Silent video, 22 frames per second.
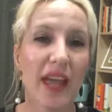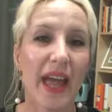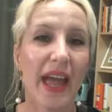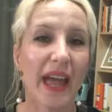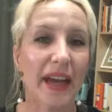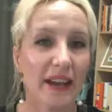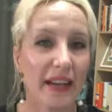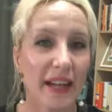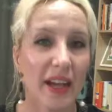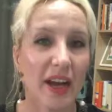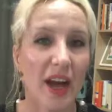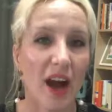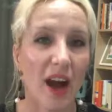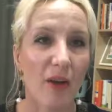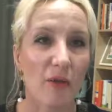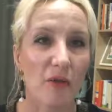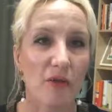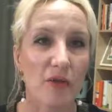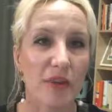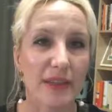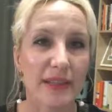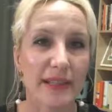at a
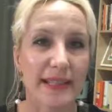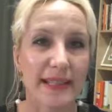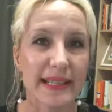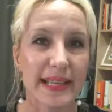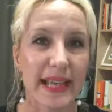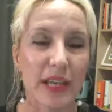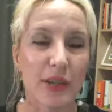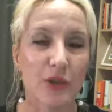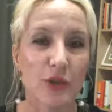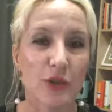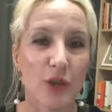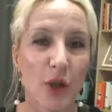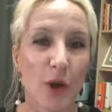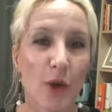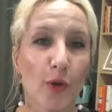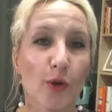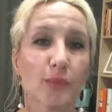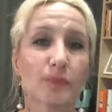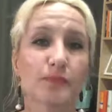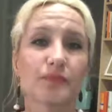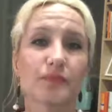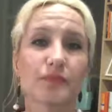conference. And
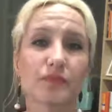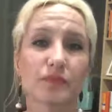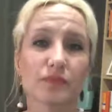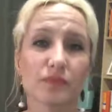so,